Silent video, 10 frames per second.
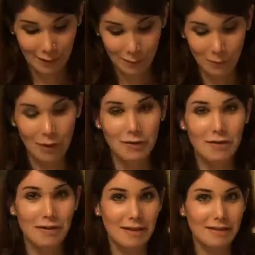what are
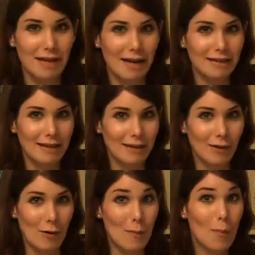the things that I think
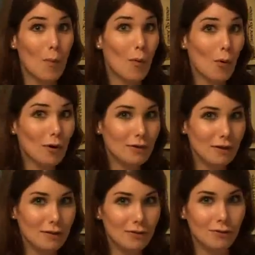are
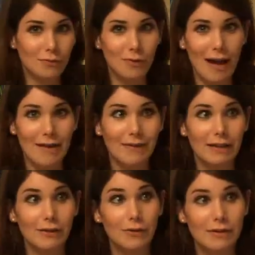important to having
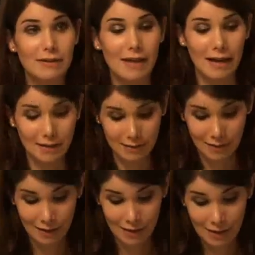good sex?
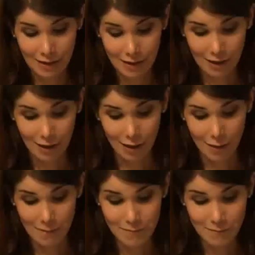
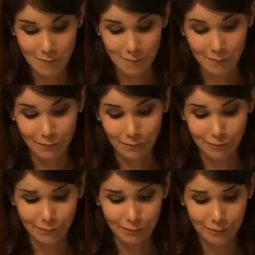
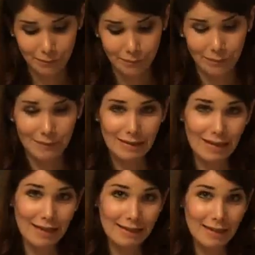
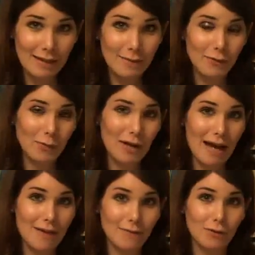I think that if you want to
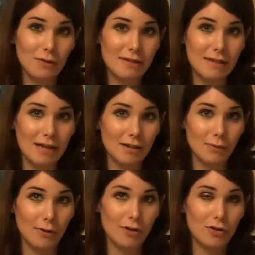have good sex,
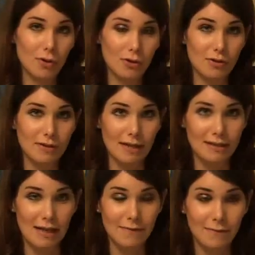you want to enjoy your
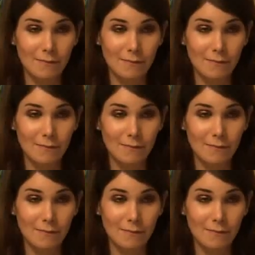sex life,